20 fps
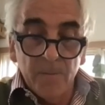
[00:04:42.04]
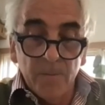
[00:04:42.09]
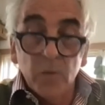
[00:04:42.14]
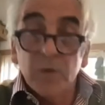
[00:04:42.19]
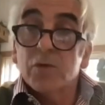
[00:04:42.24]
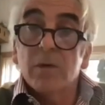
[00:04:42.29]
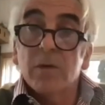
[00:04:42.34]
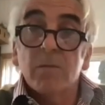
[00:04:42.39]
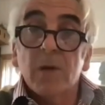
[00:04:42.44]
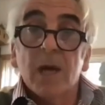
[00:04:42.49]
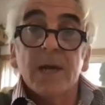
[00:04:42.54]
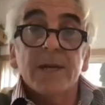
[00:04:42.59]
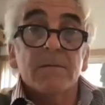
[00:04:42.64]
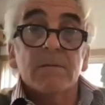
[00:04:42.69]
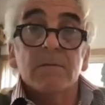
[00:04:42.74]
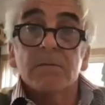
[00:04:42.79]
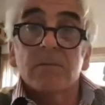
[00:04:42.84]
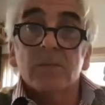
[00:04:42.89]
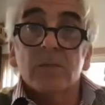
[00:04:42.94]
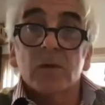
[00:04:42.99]
which we might
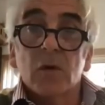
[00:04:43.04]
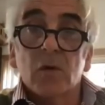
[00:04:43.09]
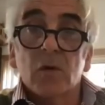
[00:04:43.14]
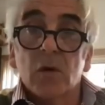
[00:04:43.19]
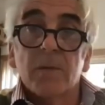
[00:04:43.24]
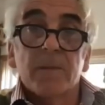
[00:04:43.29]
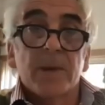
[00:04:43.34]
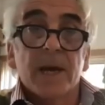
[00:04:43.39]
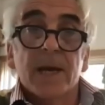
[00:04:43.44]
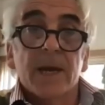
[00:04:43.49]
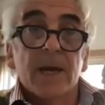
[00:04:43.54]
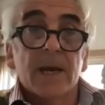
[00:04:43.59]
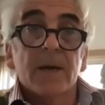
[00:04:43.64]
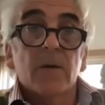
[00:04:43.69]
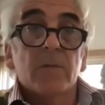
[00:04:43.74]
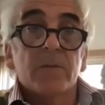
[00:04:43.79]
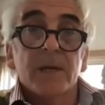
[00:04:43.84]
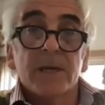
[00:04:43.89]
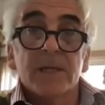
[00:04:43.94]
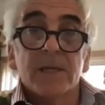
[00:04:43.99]
talk about a
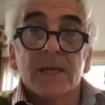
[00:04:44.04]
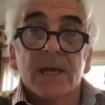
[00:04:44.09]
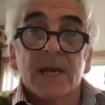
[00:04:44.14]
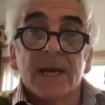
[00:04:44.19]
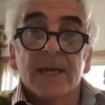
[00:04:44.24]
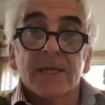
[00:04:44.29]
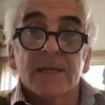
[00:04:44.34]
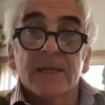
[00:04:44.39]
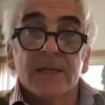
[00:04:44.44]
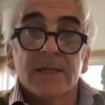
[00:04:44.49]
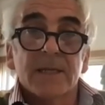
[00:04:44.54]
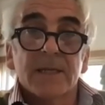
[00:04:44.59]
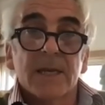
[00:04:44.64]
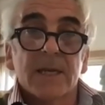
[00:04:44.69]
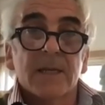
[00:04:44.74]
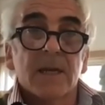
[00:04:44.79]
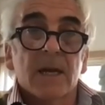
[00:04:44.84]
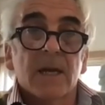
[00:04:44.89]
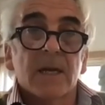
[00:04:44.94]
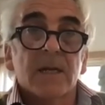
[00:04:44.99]
little bit today because that
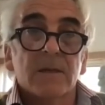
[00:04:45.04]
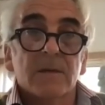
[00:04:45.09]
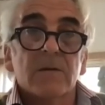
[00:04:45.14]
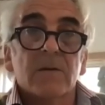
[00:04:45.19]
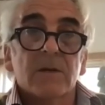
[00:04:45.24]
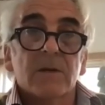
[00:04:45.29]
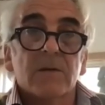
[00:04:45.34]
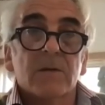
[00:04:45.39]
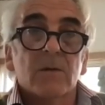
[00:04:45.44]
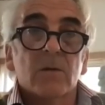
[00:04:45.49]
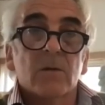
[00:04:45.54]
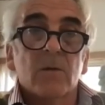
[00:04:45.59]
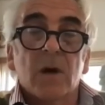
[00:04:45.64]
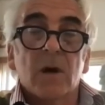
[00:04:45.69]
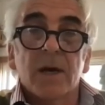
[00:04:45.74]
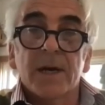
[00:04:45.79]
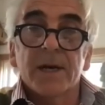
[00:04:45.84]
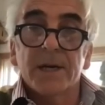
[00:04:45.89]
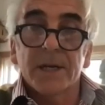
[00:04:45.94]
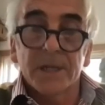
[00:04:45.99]
sounds like
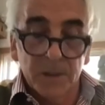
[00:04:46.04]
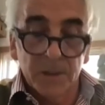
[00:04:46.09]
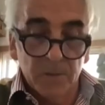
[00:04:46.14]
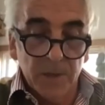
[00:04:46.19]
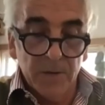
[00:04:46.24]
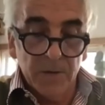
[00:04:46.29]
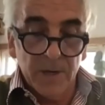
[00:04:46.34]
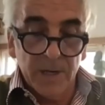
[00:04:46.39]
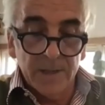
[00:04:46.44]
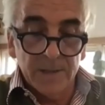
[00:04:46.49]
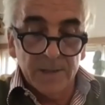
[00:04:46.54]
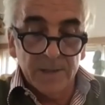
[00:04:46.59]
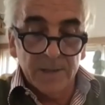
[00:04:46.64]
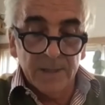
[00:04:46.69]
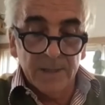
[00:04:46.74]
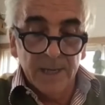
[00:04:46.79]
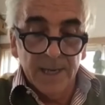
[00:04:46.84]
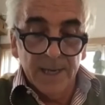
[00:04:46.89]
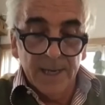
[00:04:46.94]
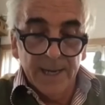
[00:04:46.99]
quite an experience.
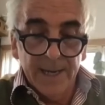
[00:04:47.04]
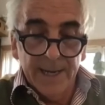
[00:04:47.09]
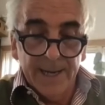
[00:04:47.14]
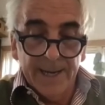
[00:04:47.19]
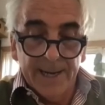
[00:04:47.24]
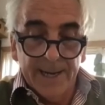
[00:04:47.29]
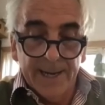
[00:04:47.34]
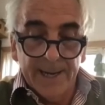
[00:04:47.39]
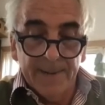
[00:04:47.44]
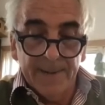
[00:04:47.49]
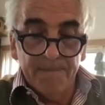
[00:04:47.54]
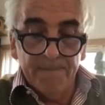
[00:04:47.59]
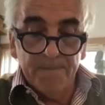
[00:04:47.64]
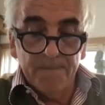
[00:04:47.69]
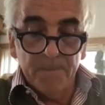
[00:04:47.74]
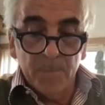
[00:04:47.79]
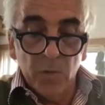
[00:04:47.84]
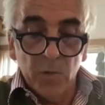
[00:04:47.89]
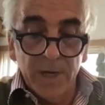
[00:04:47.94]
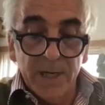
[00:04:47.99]

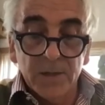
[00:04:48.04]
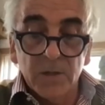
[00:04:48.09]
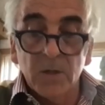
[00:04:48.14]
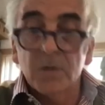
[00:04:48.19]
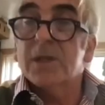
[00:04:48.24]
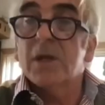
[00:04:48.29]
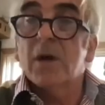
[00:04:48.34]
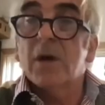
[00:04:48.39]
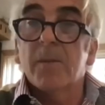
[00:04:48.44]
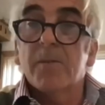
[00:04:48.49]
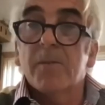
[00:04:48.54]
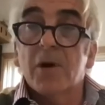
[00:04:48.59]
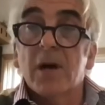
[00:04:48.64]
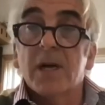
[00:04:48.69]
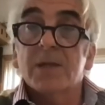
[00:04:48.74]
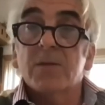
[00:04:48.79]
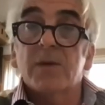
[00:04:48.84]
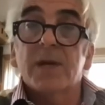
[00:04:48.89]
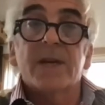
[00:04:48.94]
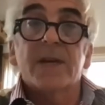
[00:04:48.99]
Maria is also a
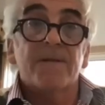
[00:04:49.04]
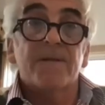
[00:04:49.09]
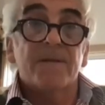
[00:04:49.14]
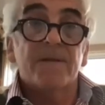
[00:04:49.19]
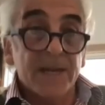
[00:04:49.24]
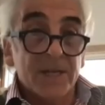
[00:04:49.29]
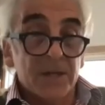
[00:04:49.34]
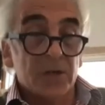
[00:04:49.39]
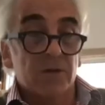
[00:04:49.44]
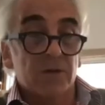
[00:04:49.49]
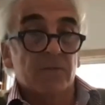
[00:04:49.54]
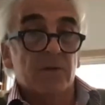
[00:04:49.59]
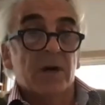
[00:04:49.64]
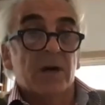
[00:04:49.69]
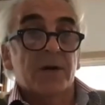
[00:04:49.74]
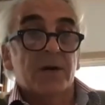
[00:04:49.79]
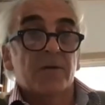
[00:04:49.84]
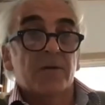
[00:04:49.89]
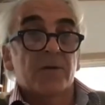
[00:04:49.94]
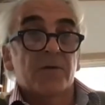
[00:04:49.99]
prize-winning fiction
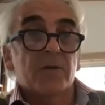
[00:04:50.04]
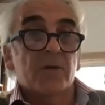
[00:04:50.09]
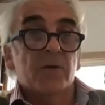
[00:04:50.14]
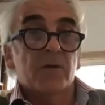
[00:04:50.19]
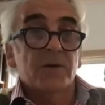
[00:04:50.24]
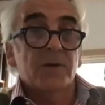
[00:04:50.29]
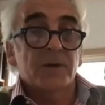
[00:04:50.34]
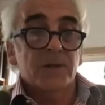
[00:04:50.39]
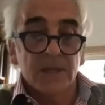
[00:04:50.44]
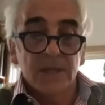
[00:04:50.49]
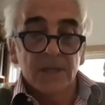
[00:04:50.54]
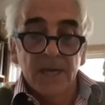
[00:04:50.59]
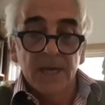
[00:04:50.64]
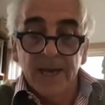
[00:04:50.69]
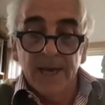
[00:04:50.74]
writer, of course,